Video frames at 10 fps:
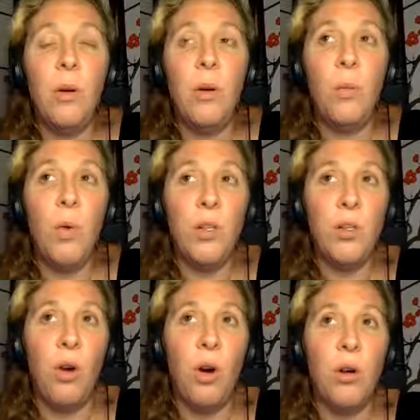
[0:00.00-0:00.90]
what's
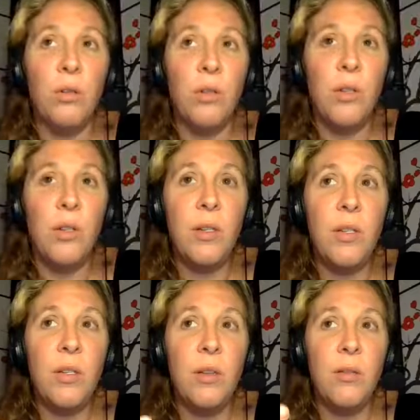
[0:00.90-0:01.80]
called
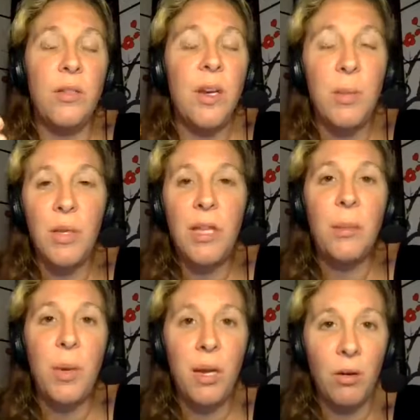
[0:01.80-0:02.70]
stimulate
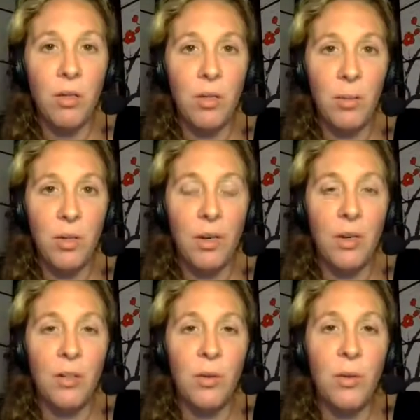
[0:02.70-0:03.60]
the
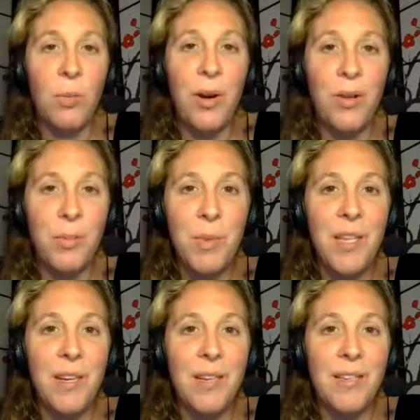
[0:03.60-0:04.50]
parasympathetic. So, the
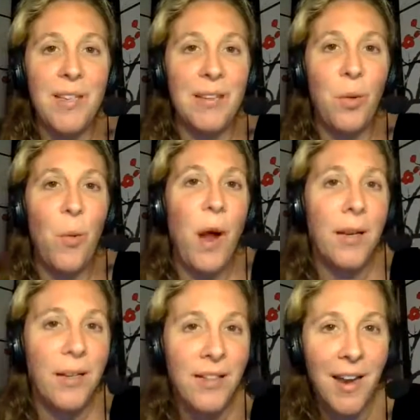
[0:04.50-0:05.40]
parasympathetic is like the
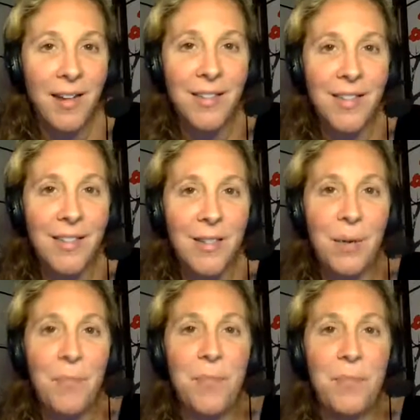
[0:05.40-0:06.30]
wine and dine system,
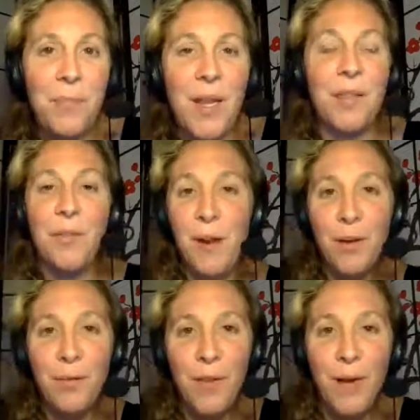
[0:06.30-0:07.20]
not the fight
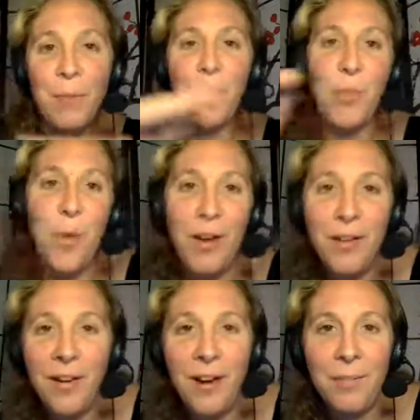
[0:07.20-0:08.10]
or flight, but the wine
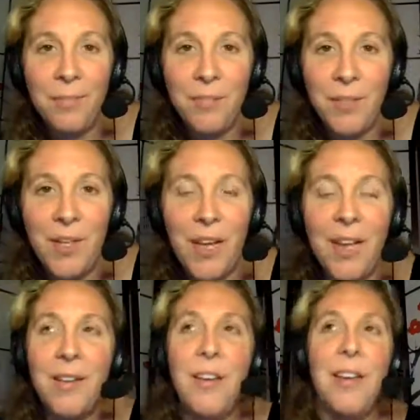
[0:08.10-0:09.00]
and dine.
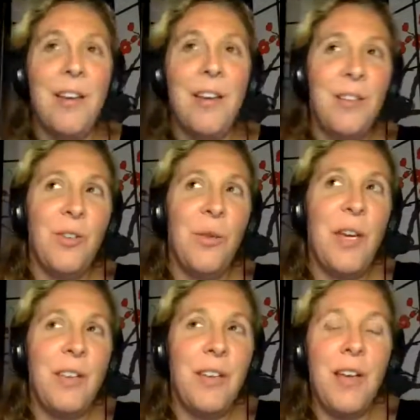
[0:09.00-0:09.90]
Okay. So, we
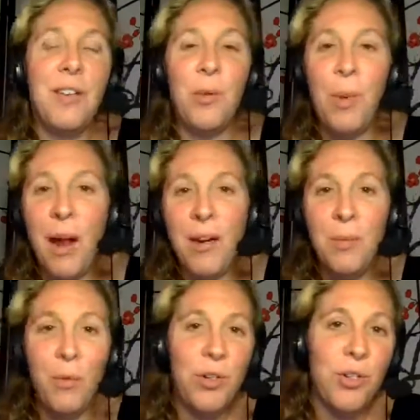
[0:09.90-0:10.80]
got to get your body
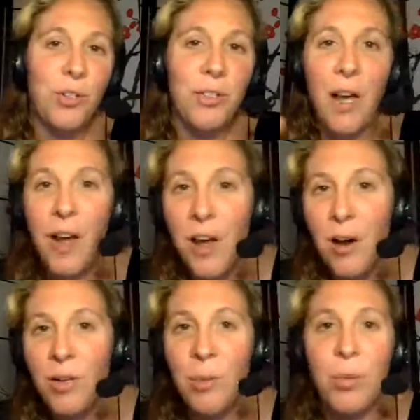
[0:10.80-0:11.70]
more chilled
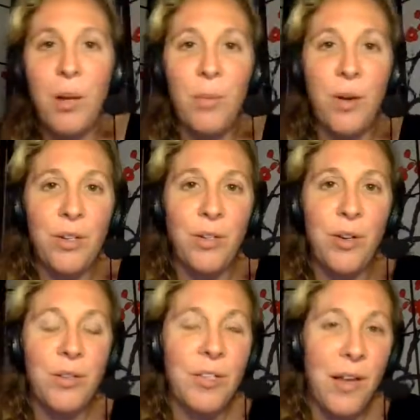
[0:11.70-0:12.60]
out, your blood pressure
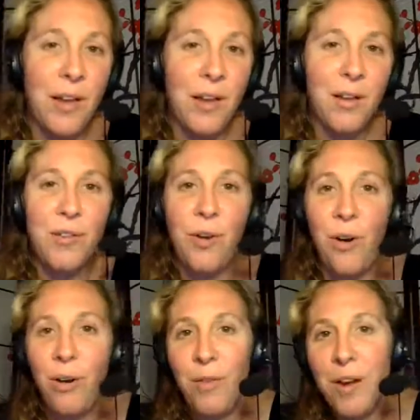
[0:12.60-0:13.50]
goes down, your
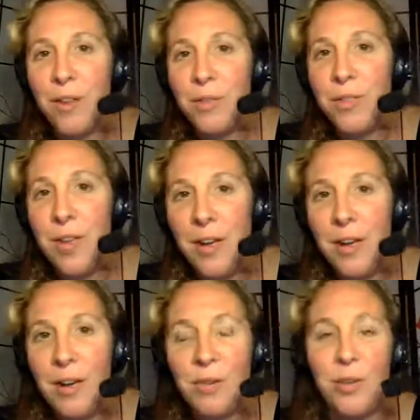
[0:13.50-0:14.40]
heart rate goes
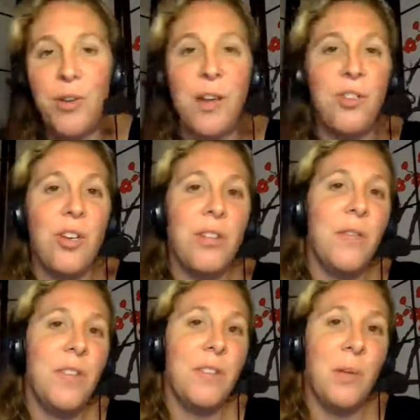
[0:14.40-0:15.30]
down, your digestive
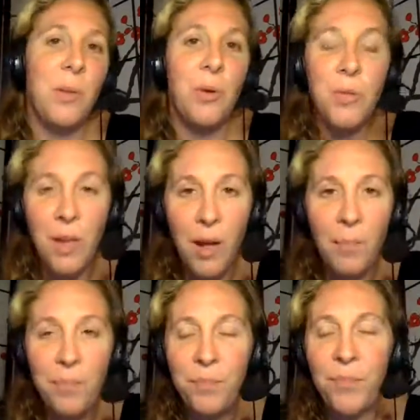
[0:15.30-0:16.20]
system goes up,
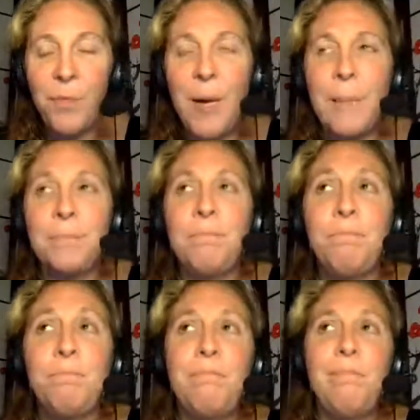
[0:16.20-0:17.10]
right?
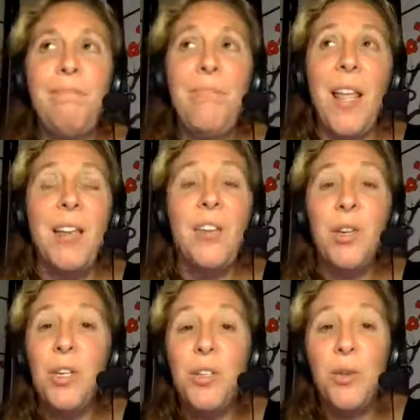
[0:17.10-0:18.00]
And you
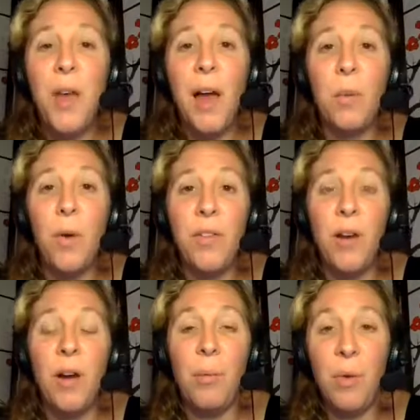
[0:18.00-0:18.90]
can do that with
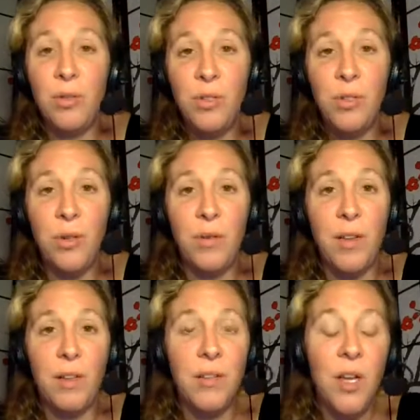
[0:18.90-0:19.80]
a multitude of
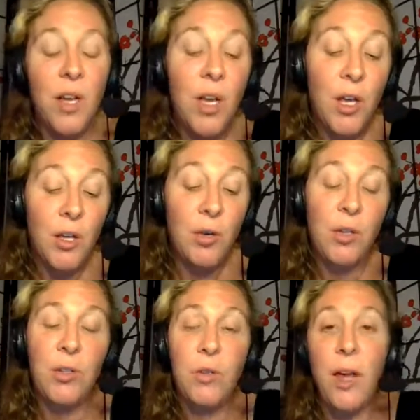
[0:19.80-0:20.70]
things. You
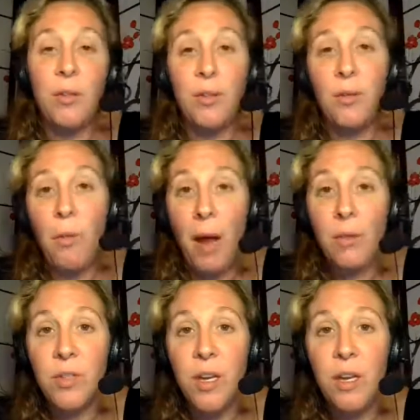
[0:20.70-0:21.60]
can do that through
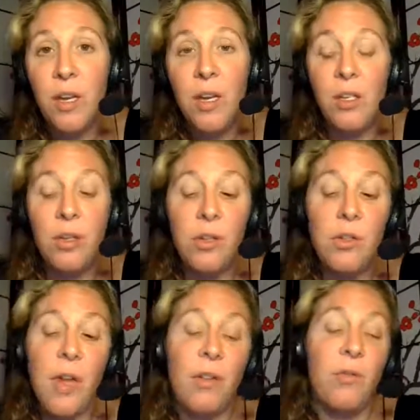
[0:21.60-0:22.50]
grounding. You can
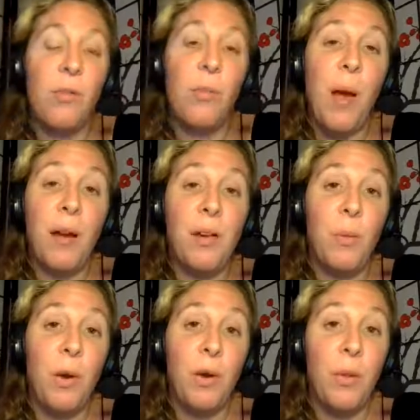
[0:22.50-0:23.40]
do that through body
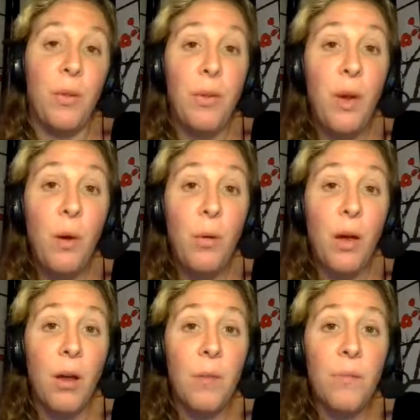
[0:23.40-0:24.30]
work with
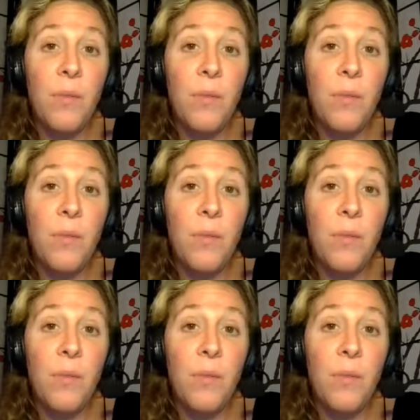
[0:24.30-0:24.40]
yoga.